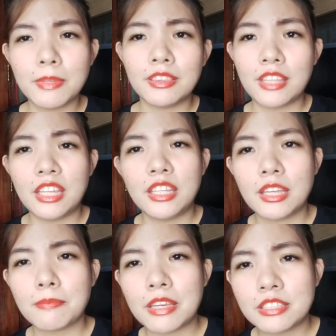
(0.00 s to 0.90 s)

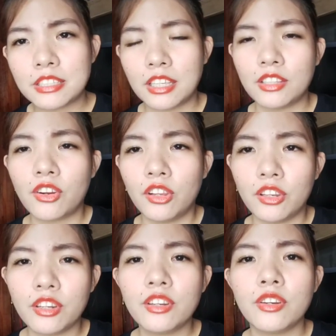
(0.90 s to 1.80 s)
maintaining my skin
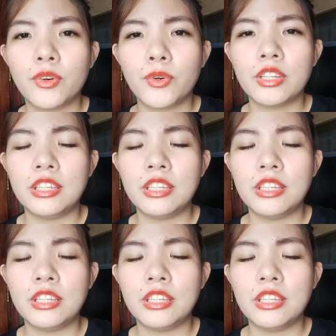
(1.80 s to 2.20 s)
color. Or